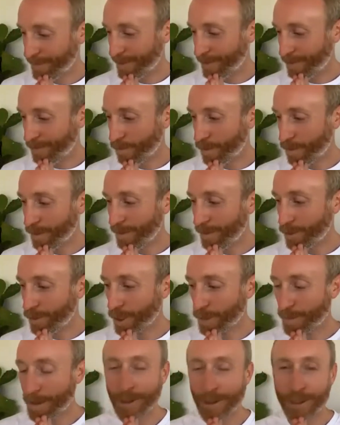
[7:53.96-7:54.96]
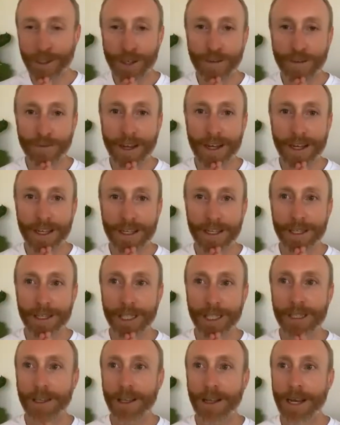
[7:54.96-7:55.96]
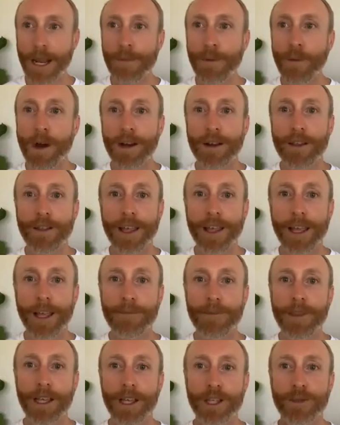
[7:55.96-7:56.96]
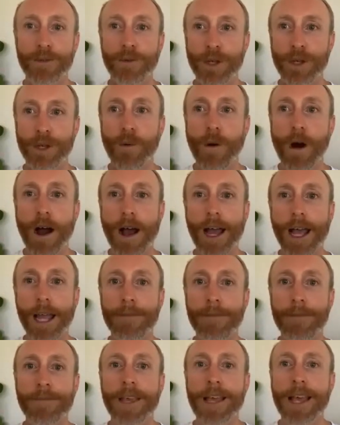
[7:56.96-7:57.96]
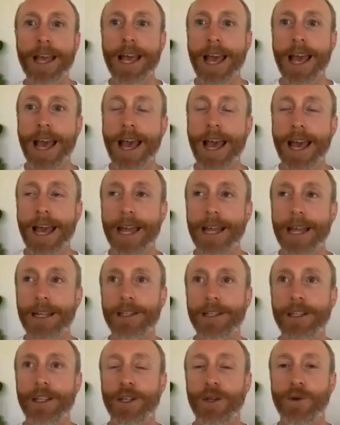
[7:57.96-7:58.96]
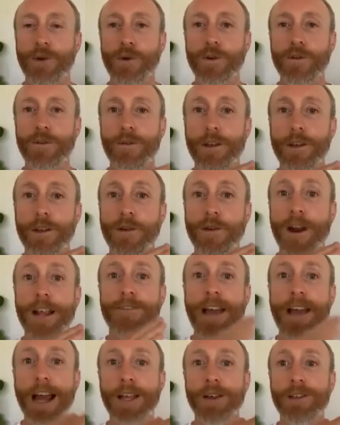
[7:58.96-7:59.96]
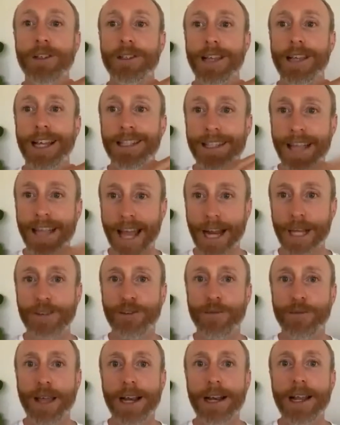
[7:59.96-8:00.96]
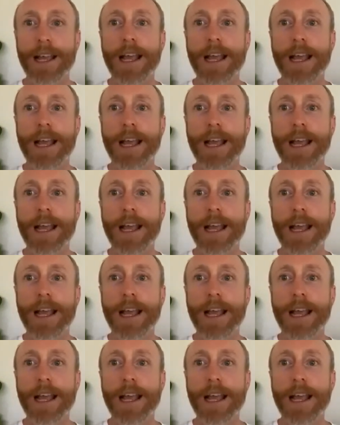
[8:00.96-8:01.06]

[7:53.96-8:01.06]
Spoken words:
what we talked about so far is, number one thing is your why, and you're creating values and standards from that.